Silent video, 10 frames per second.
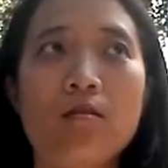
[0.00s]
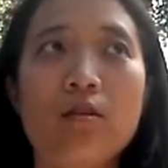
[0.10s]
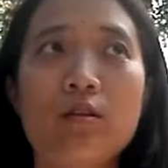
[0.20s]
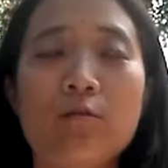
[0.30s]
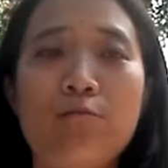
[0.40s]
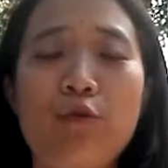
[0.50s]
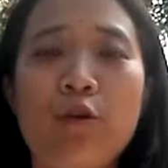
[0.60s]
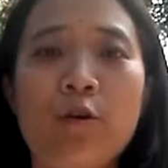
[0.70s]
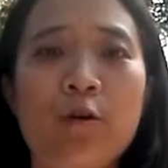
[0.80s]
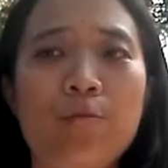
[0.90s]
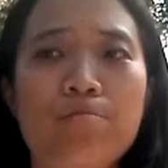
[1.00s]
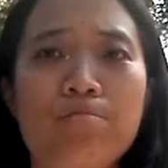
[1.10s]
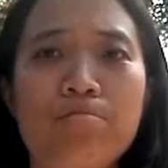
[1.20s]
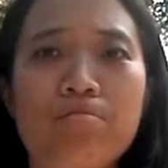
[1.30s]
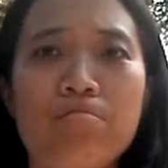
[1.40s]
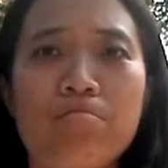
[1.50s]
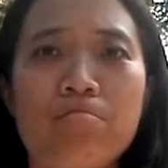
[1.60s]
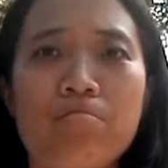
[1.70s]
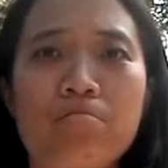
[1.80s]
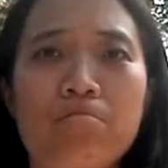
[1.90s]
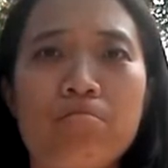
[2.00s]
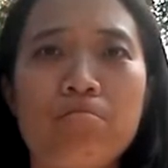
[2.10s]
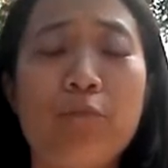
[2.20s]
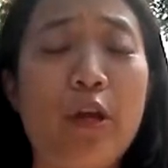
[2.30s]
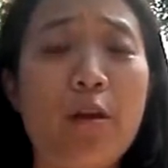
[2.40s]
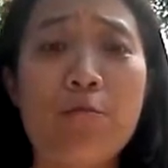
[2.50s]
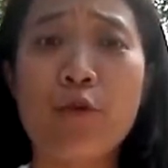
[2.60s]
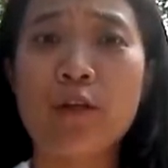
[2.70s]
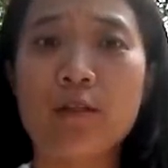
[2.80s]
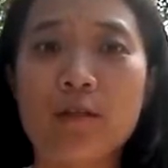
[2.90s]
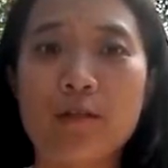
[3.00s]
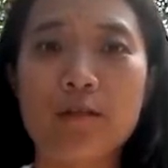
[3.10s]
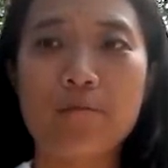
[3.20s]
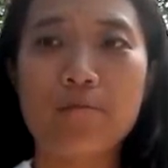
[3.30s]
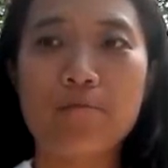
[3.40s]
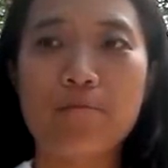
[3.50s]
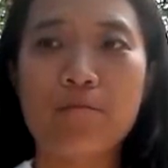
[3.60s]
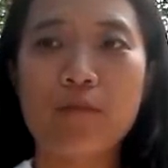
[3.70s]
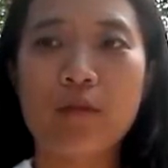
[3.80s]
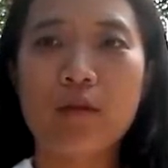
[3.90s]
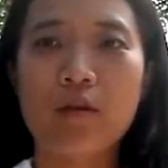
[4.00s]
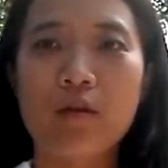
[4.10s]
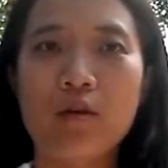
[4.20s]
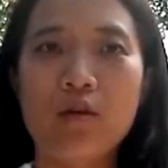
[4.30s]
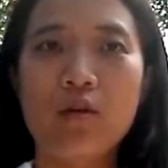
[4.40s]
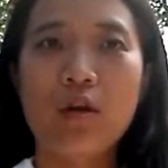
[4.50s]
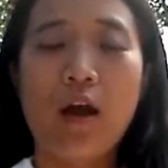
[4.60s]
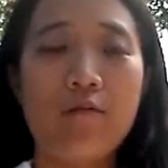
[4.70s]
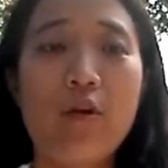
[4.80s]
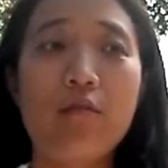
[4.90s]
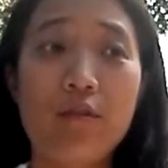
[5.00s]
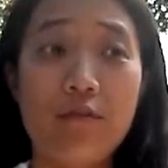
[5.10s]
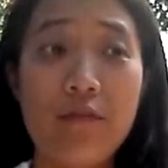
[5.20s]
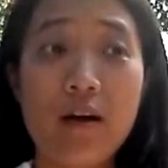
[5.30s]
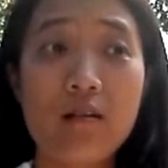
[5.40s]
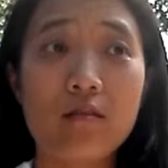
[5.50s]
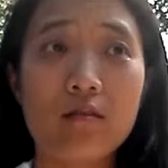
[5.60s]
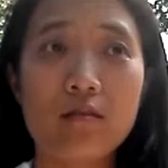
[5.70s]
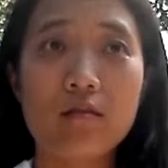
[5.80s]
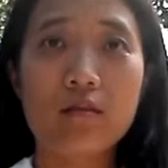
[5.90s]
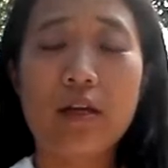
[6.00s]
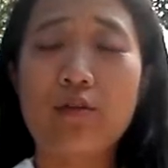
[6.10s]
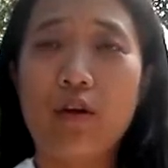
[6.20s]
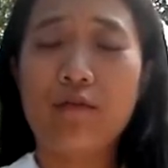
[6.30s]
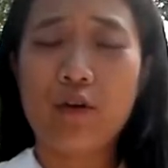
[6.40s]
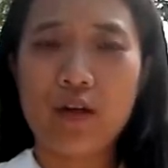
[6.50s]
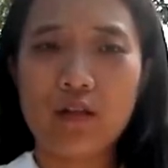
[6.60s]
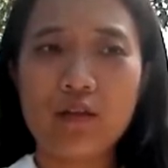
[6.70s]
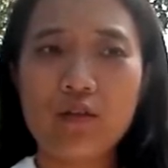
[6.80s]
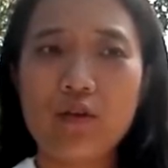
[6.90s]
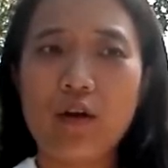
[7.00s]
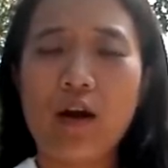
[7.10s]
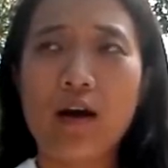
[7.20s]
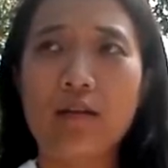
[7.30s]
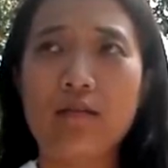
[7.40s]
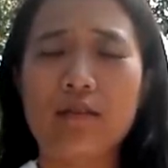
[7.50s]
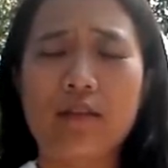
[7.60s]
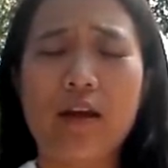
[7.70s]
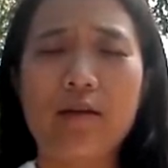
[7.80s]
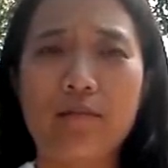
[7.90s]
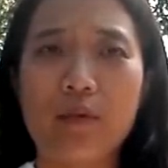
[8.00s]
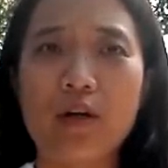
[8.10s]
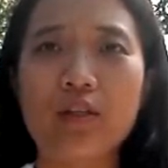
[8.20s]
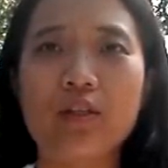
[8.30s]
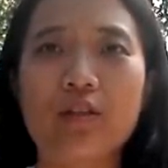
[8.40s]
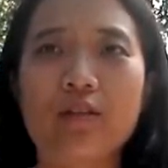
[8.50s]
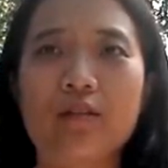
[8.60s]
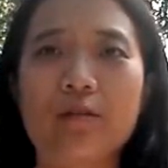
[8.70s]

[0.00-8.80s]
just pure being in presence? Have you ever felt that you have connected to your heart that much?